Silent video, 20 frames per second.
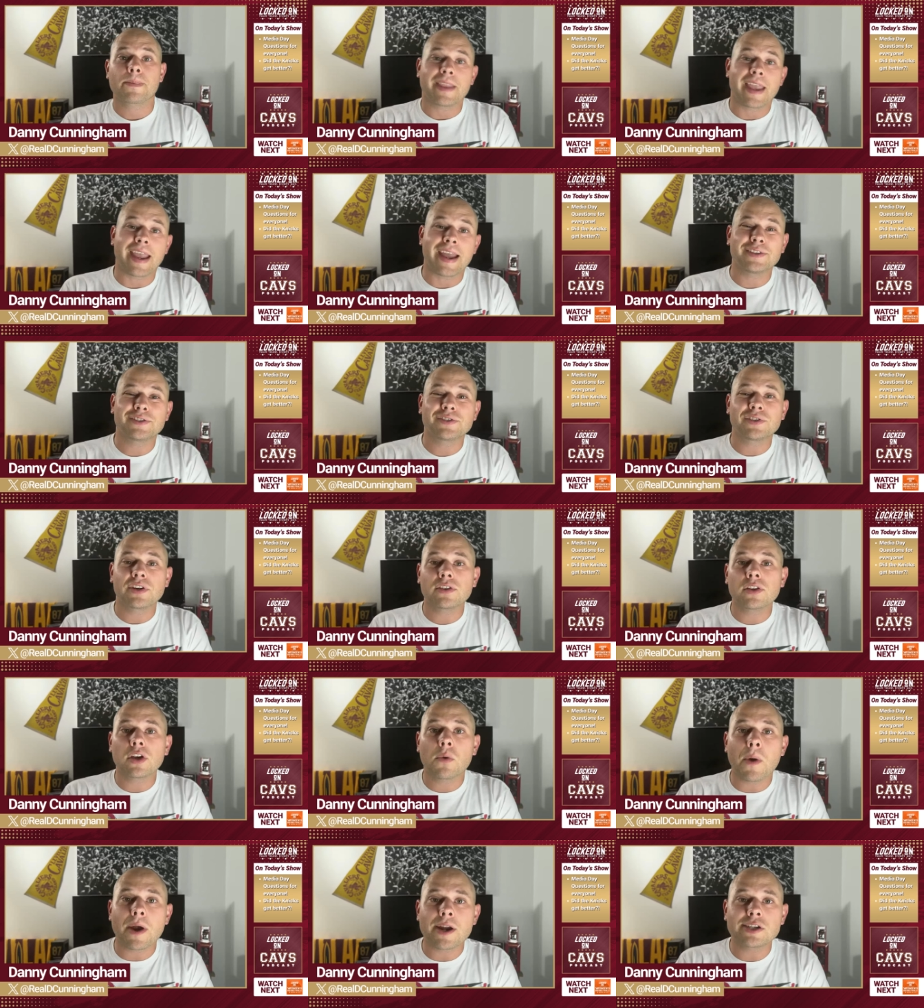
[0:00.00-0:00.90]
answering
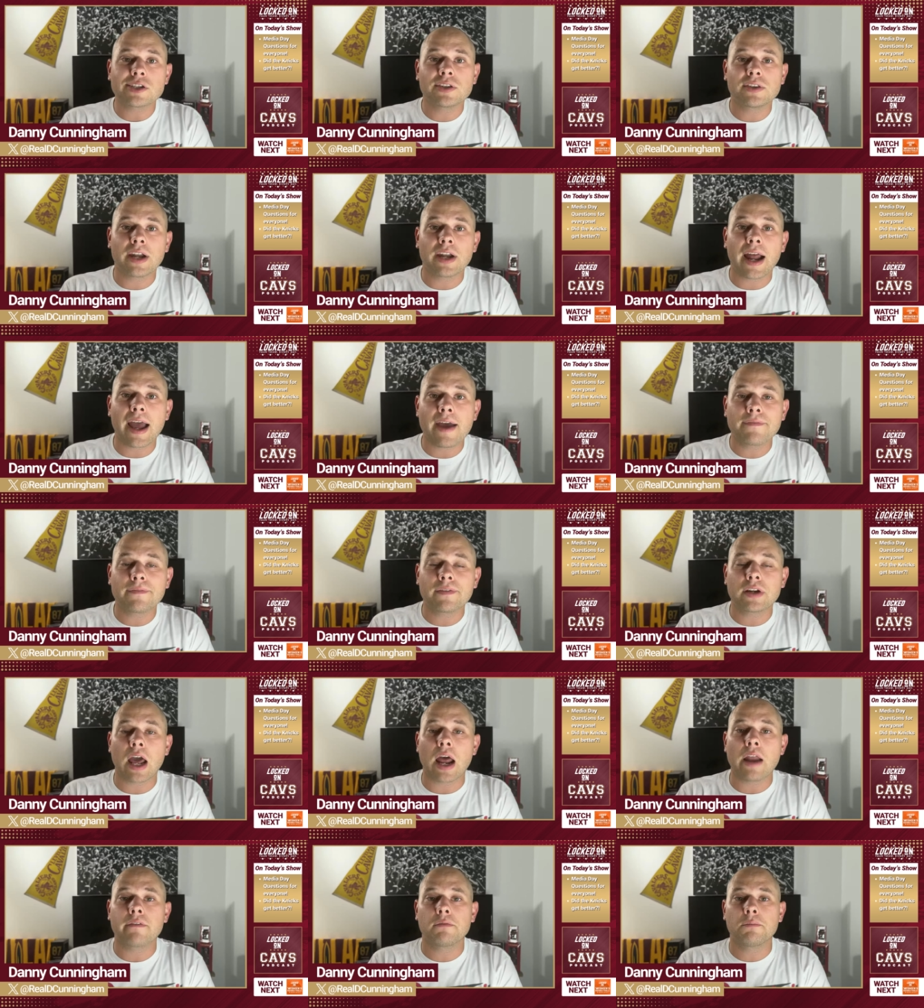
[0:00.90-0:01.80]
the question that I have for
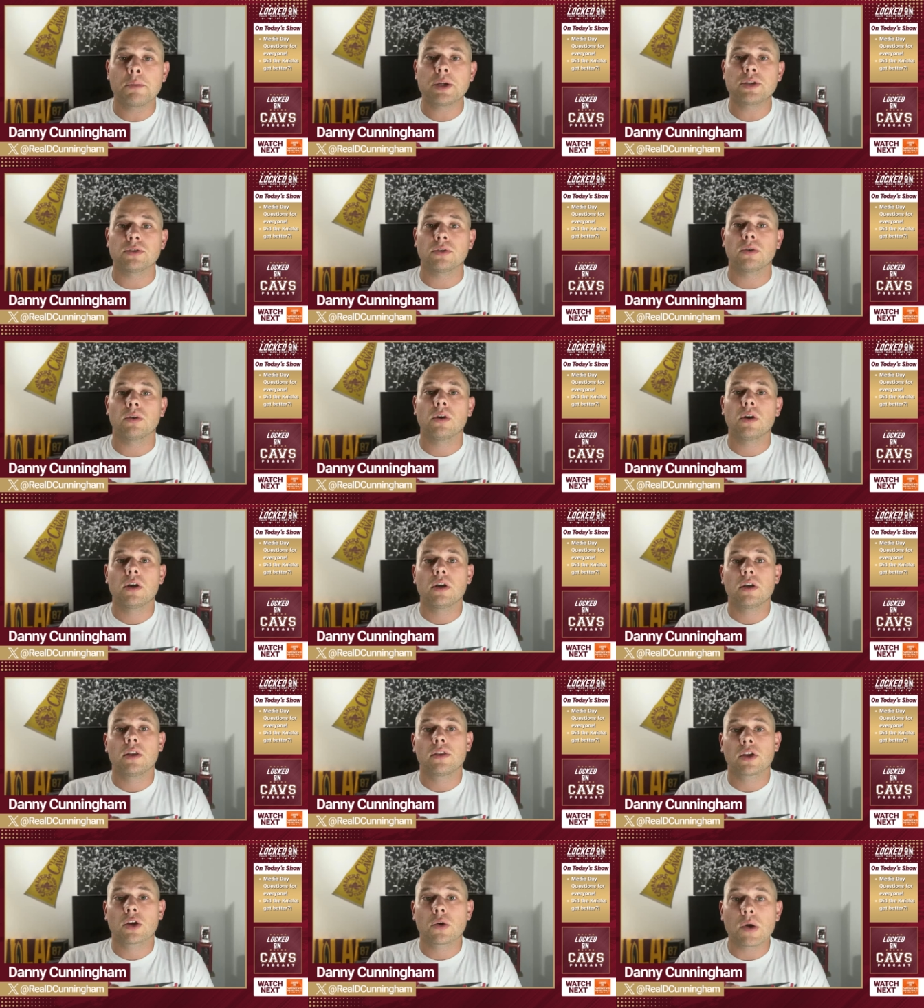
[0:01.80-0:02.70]
Donovan Mitchell.
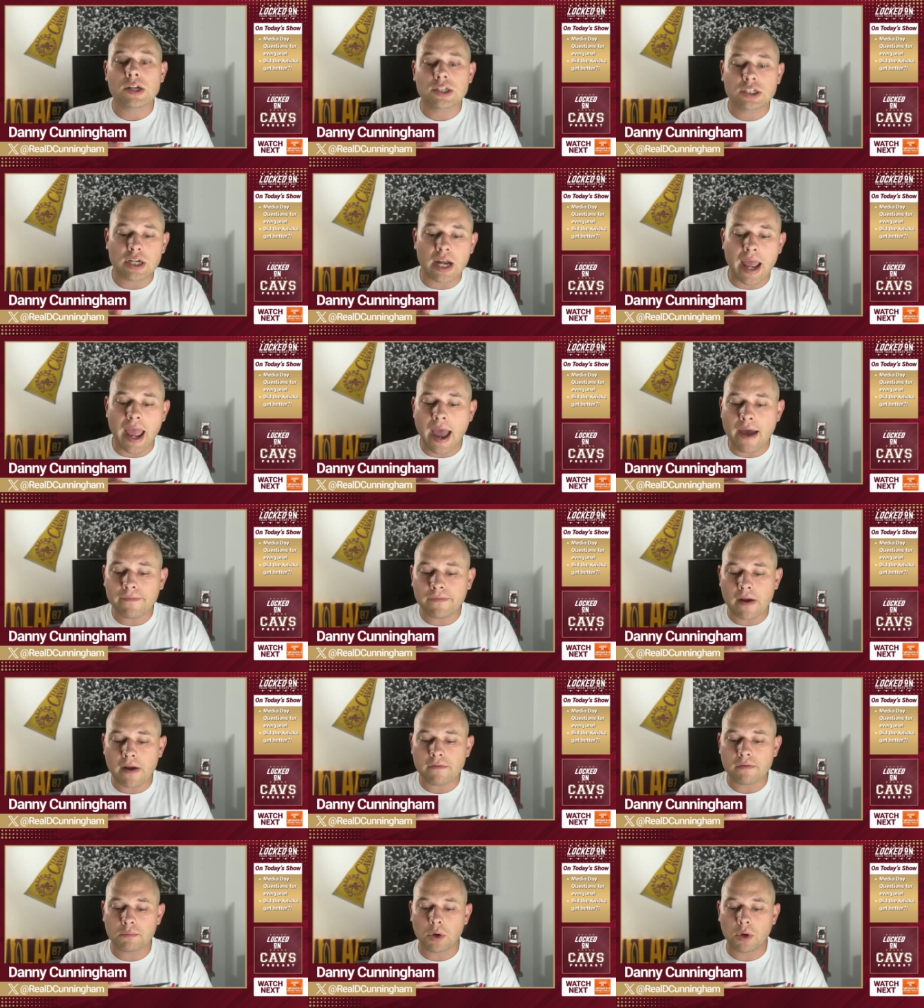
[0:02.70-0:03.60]
The question I have for
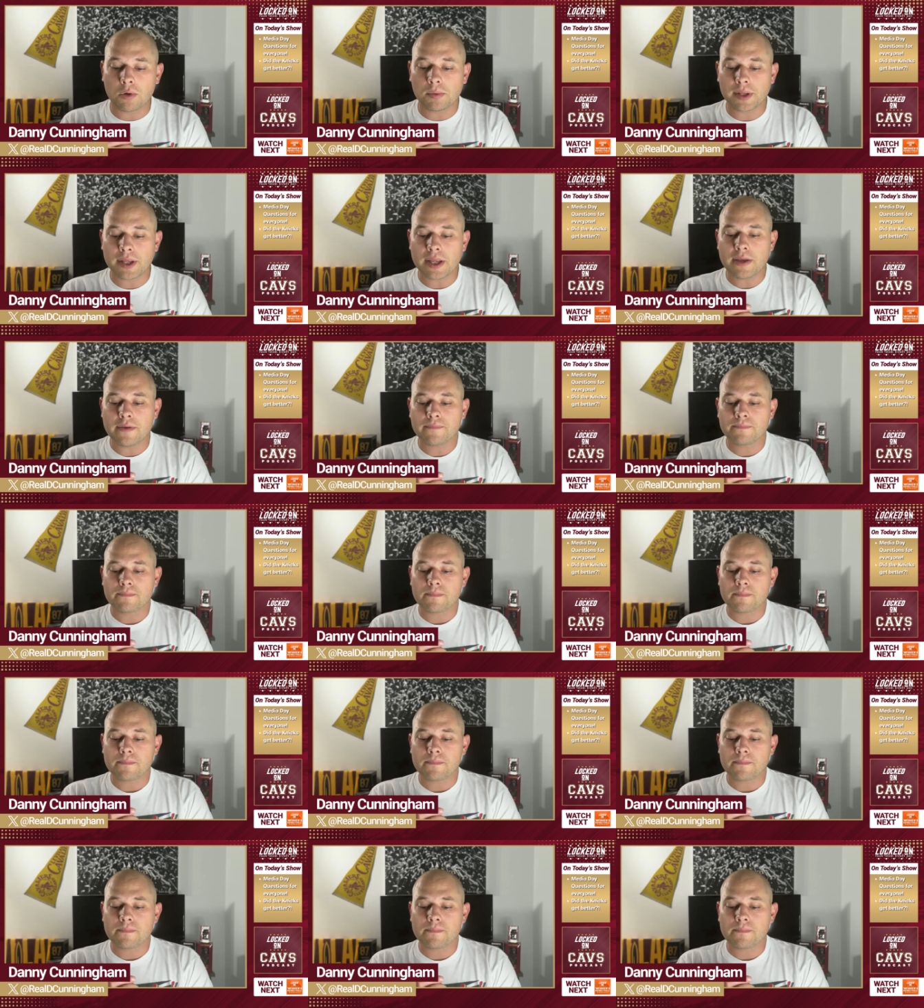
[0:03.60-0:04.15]
Evan Mobley